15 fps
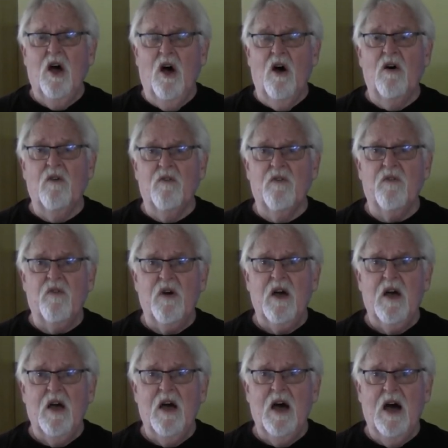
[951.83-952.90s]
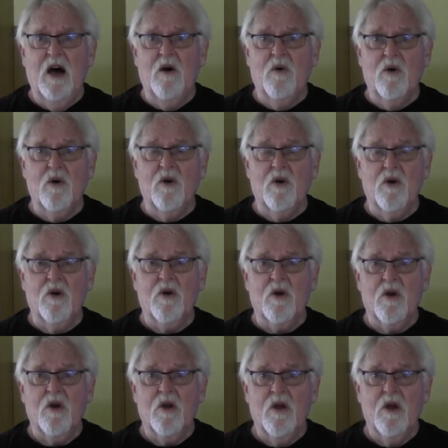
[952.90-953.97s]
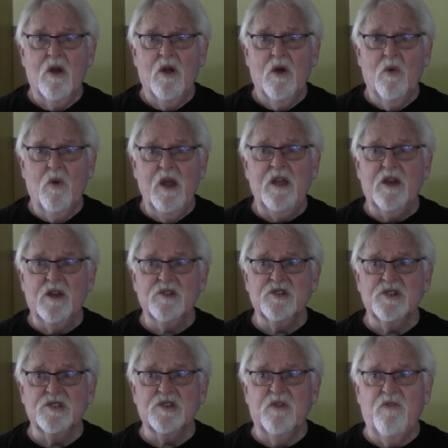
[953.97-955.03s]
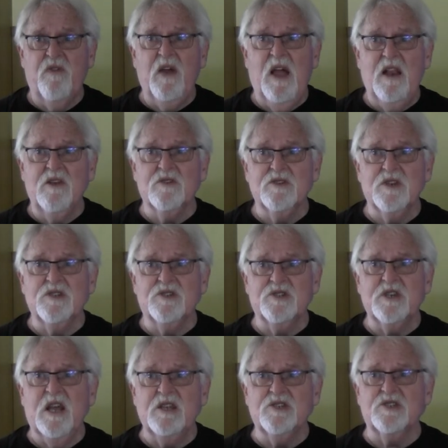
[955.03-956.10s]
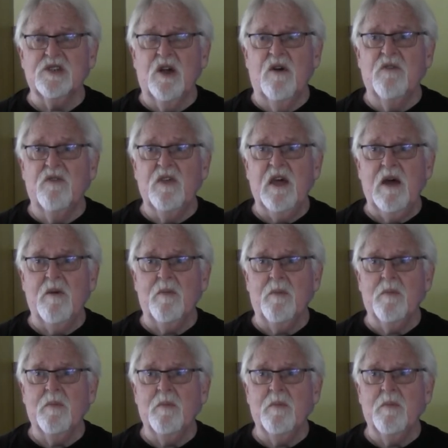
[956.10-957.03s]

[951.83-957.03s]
of our weaknesses and failures and sense of them.